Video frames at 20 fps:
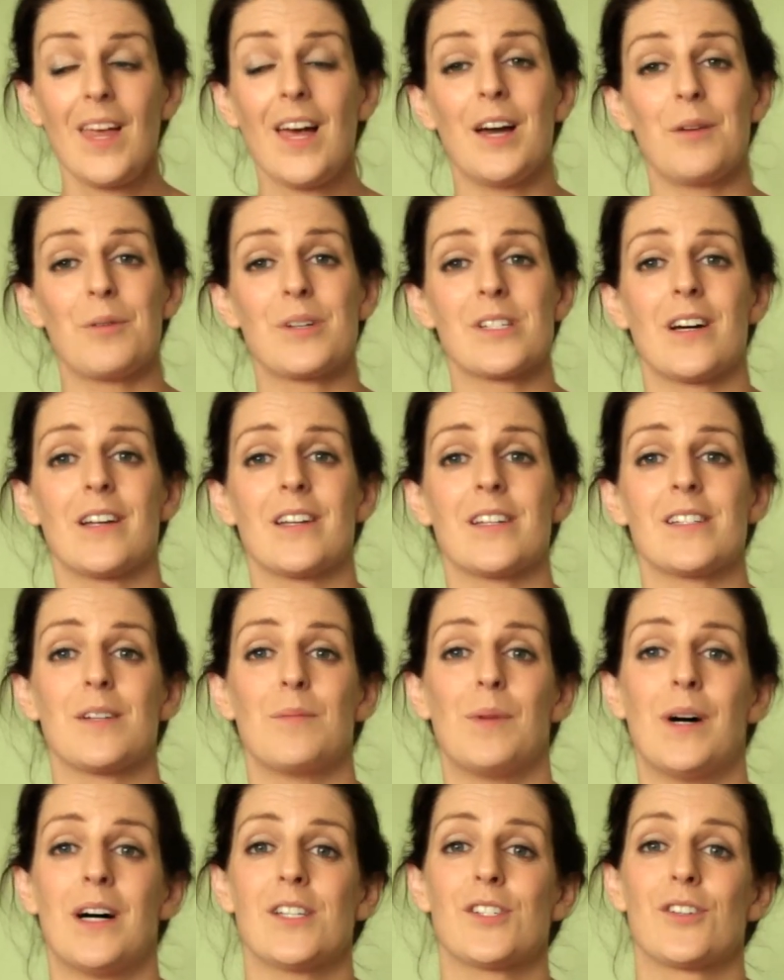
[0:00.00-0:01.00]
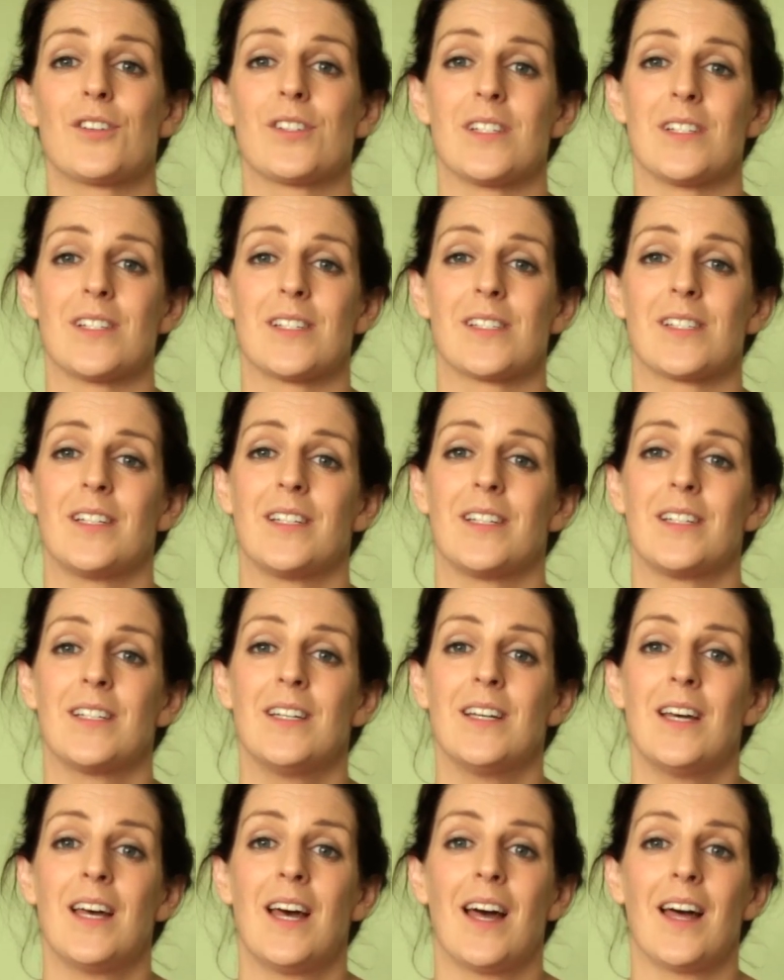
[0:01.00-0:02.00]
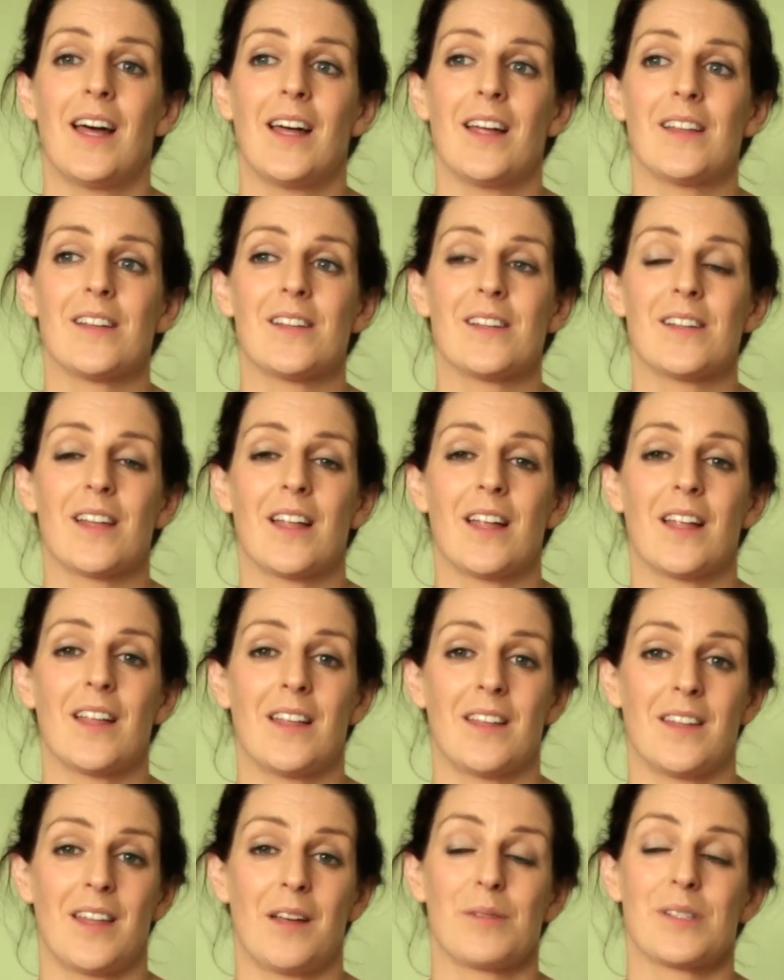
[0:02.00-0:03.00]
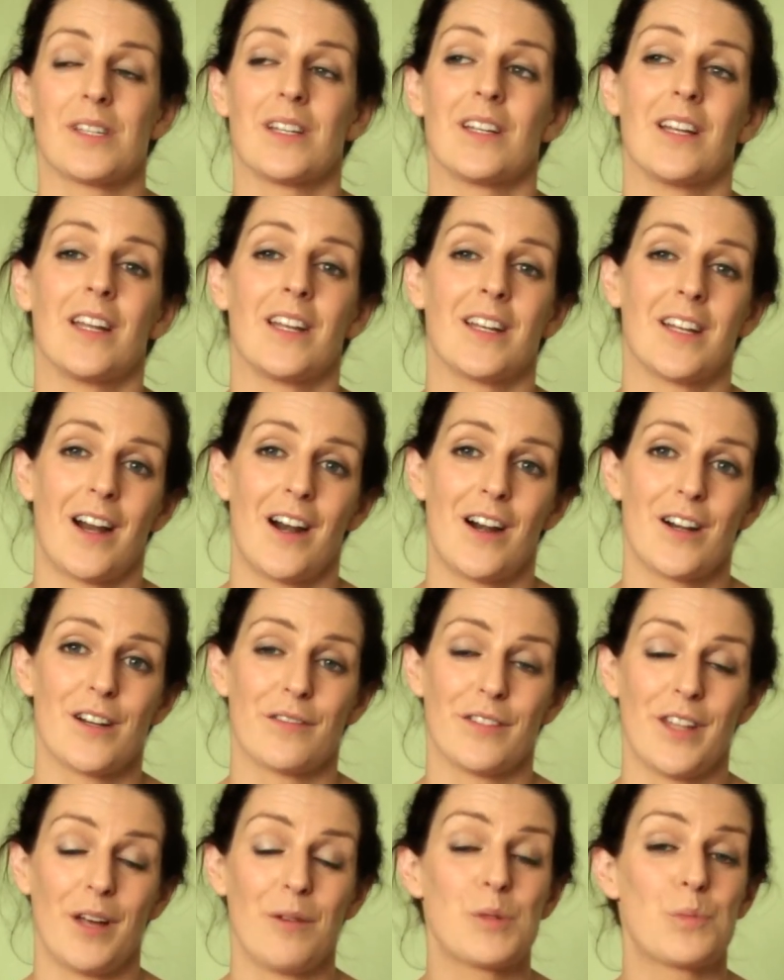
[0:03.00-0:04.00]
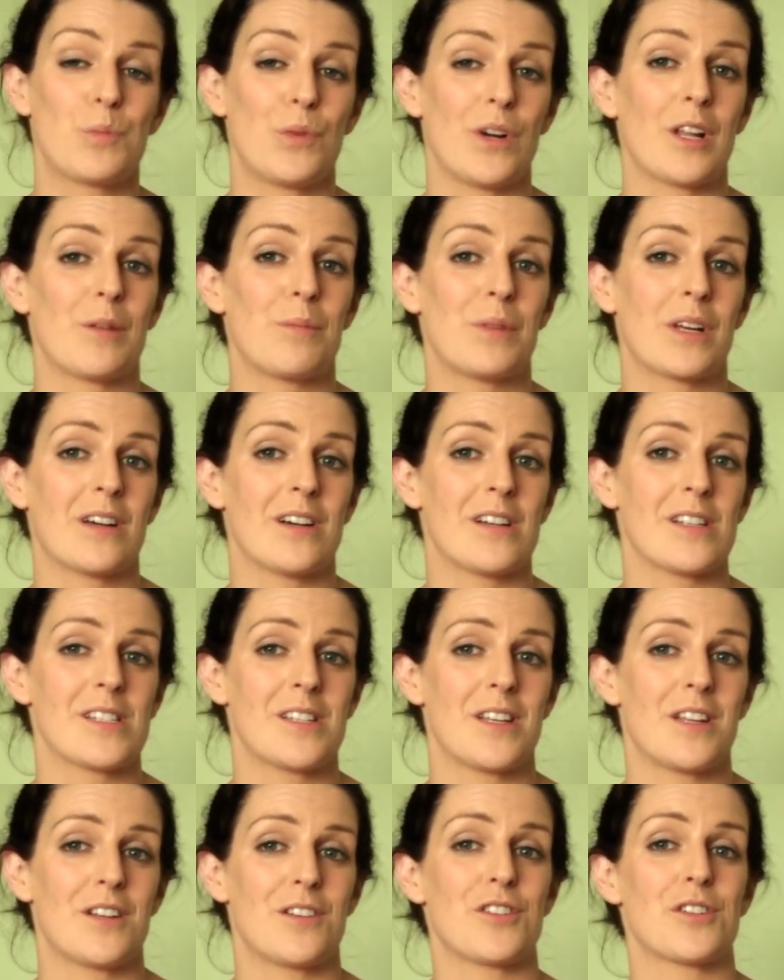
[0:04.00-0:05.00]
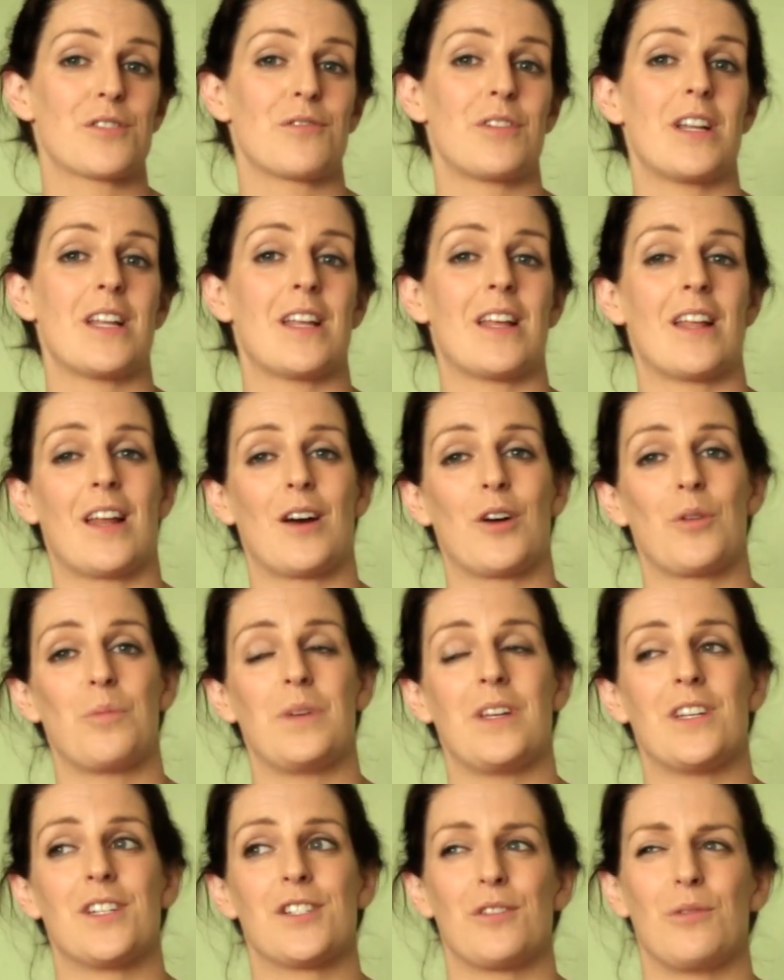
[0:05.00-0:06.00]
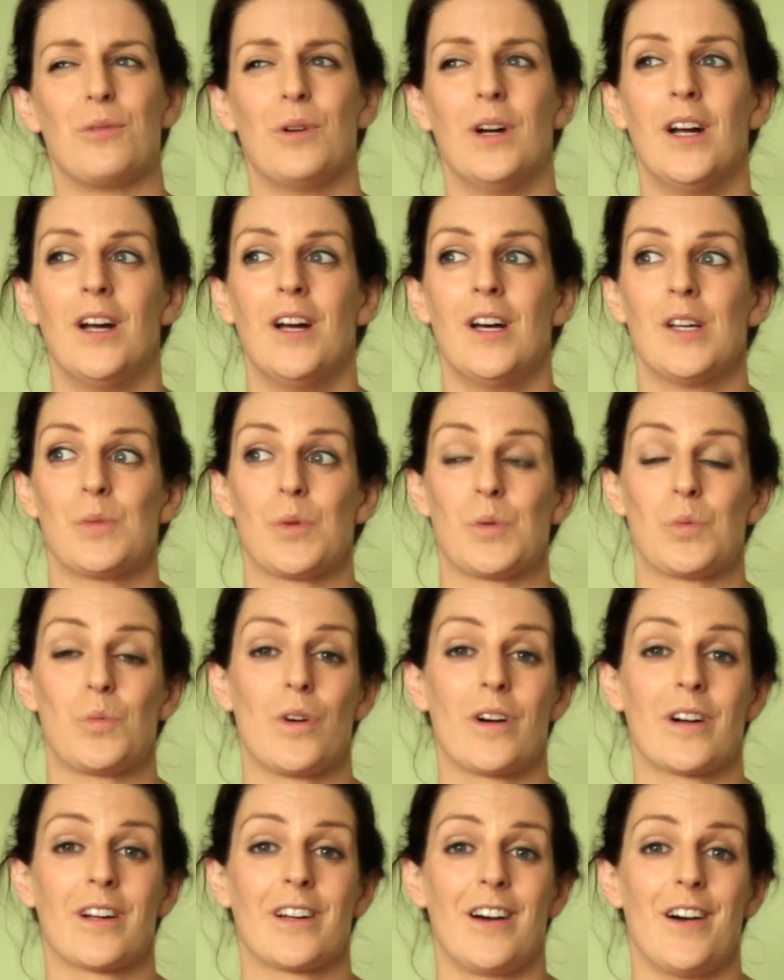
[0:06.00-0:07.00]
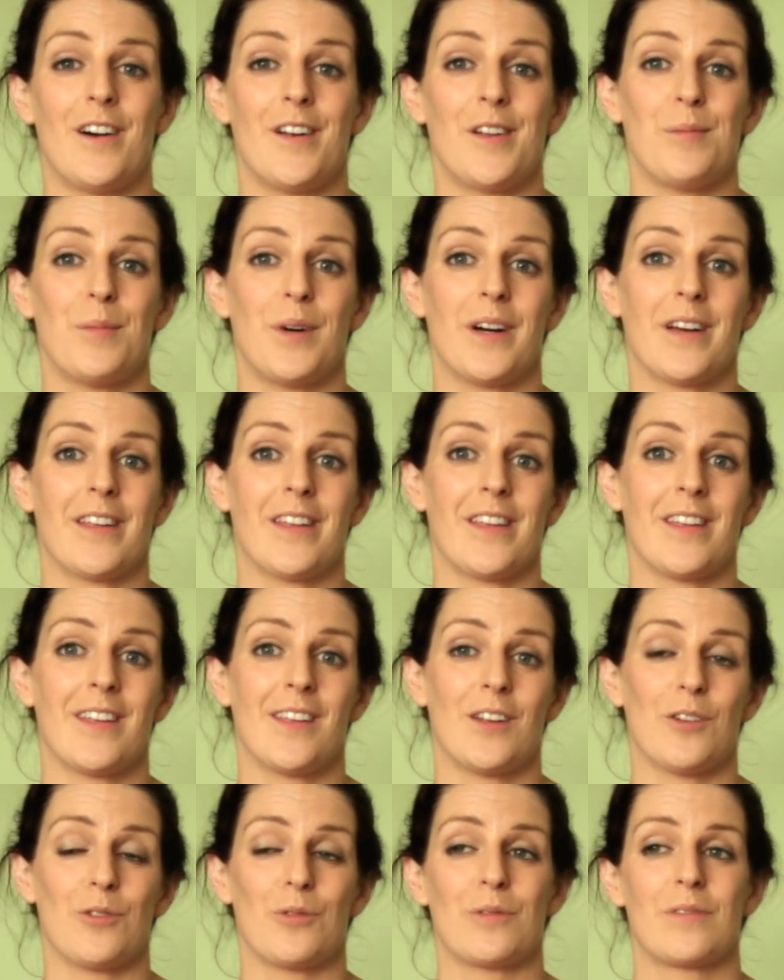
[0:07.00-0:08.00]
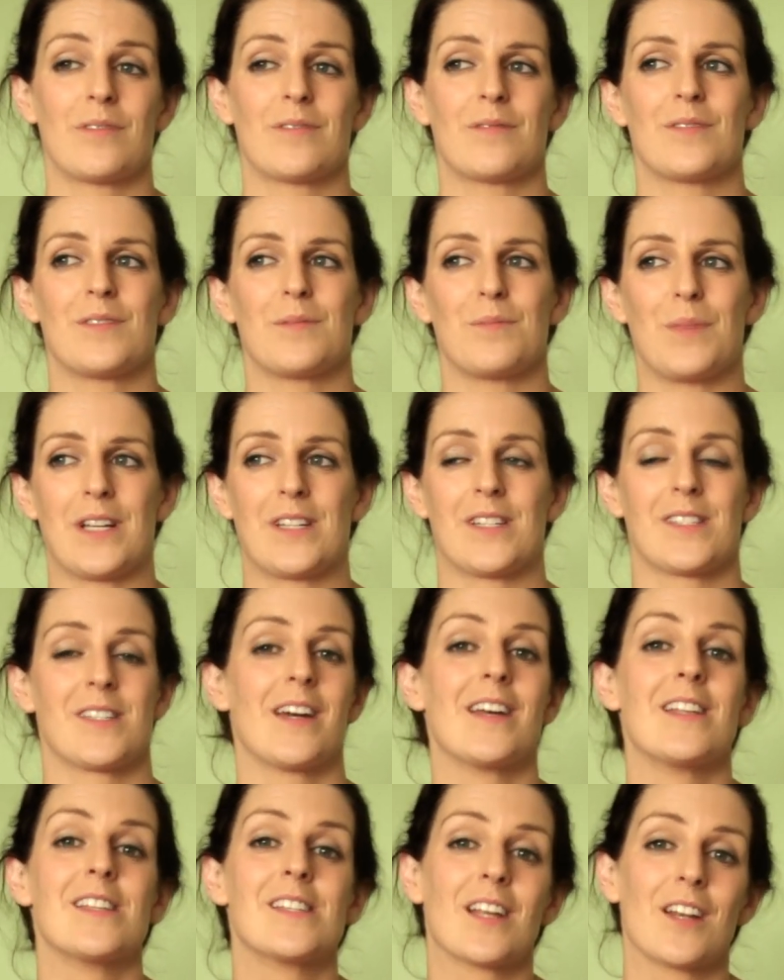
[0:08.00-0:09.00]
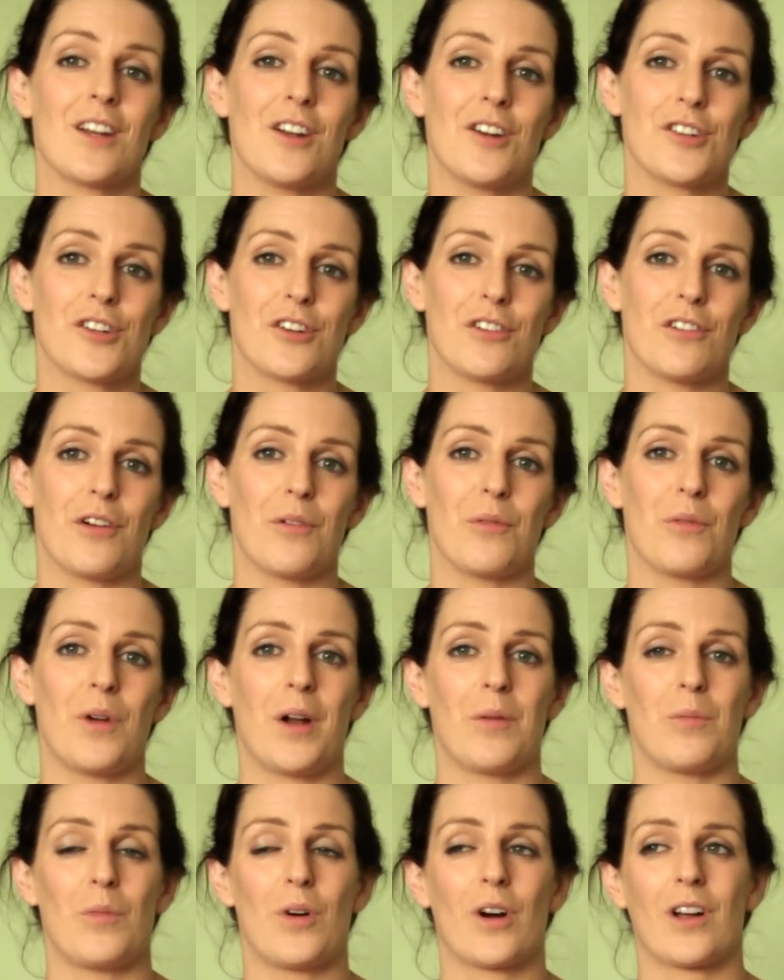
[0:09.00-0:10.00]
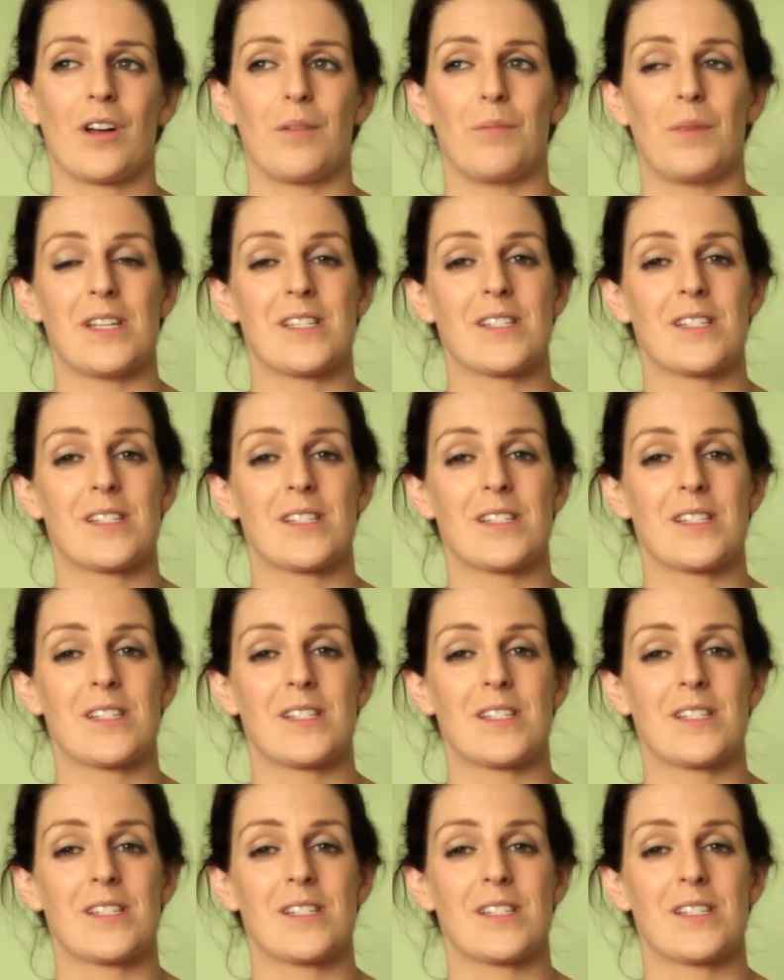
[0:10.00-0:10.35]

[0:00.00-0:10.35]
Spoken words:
I went on and did a master's in design, and that was in Cardiff, and that was brilliant because it just really allowed me to, I suppose, work on my, you know, my design signature and work on my